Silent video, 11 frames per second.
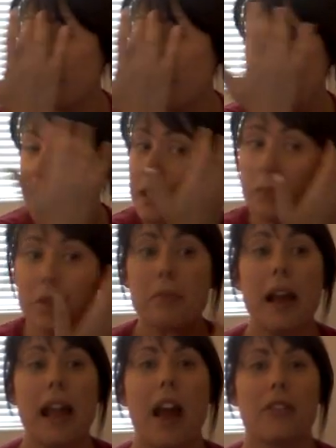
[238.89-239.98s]
That hasn't
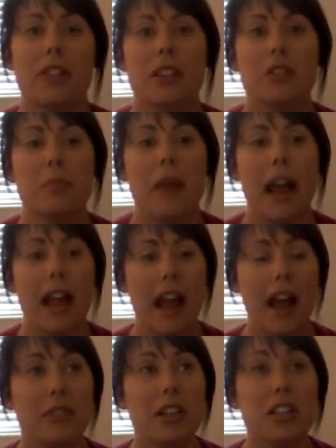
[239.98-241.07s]
been my average. My
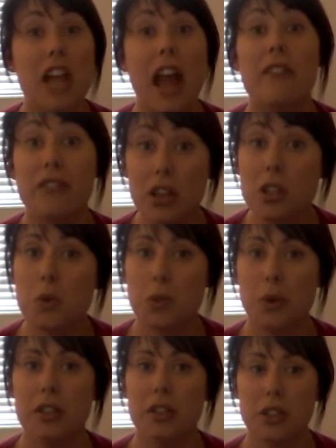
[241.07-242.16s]
average at first was
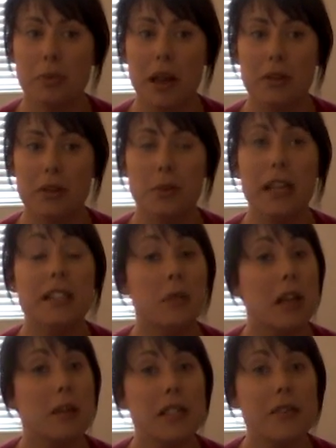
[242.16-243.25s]
1 to 2 pounds a week,
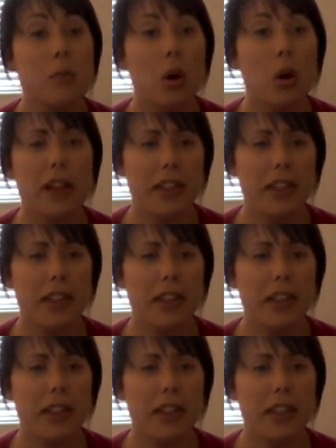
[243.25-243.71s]
sometimes even more.